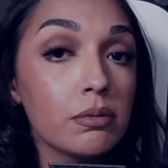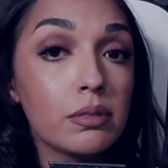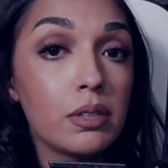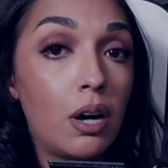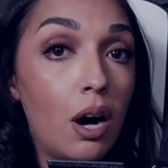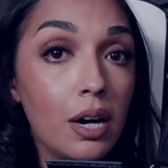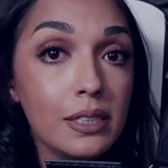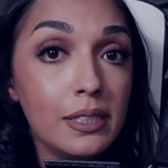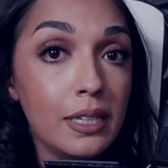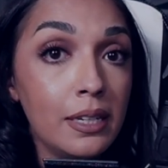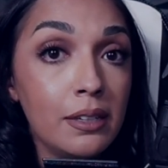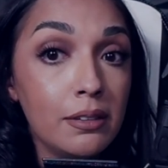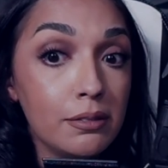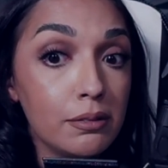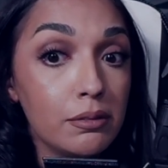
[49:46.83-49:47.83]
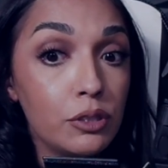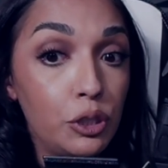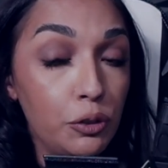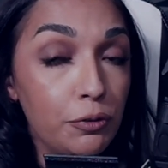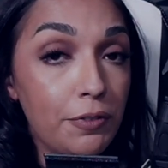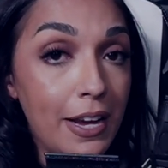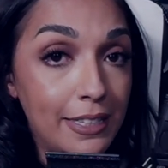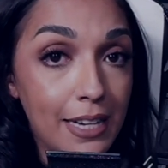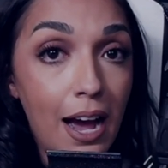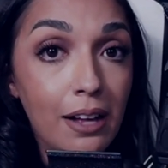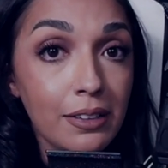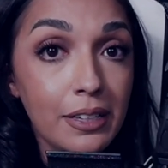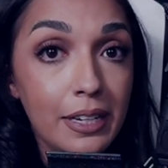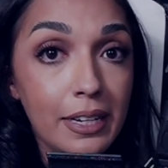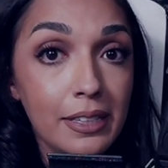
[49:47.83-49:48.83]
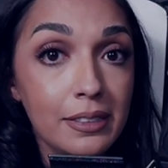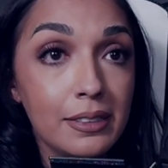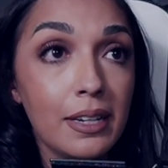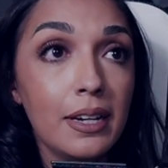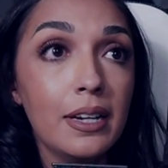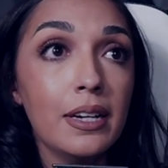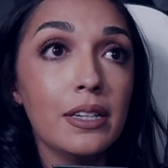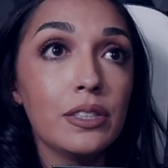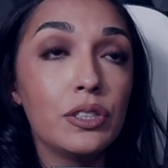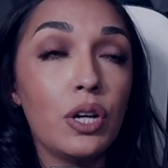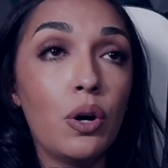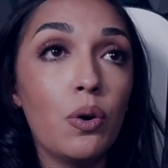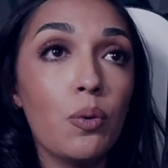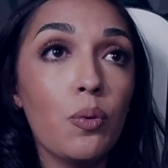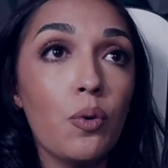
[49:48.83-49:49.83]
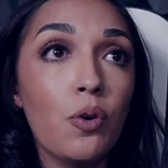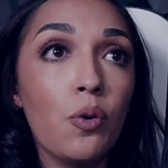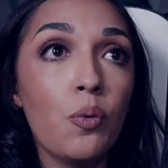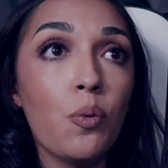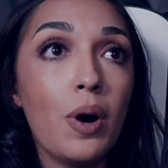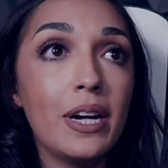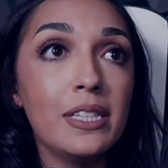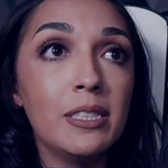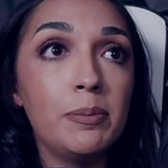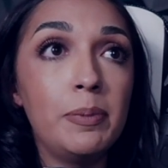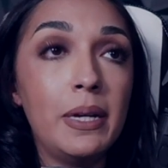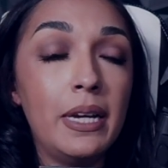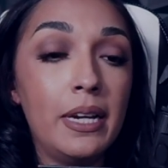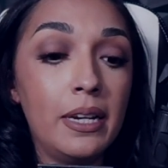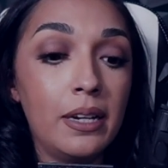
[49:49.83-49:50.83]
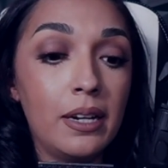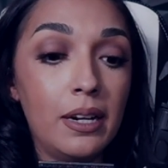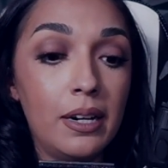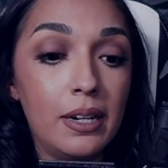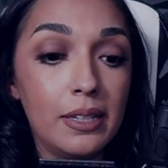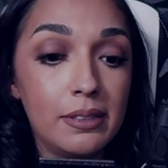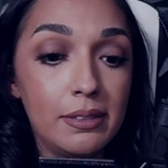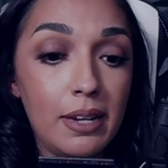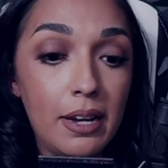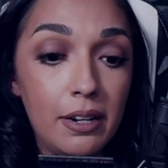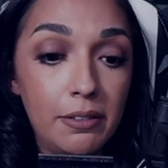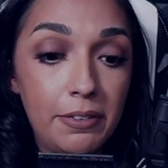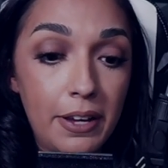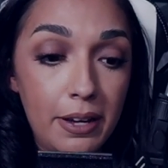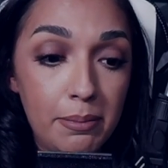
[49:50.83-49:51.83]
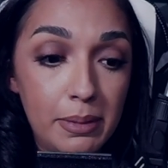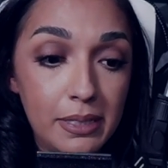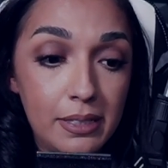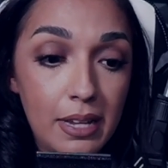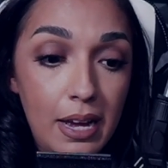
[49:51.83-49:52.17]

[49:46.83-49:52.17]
causing two fatalities. So what is being said of him is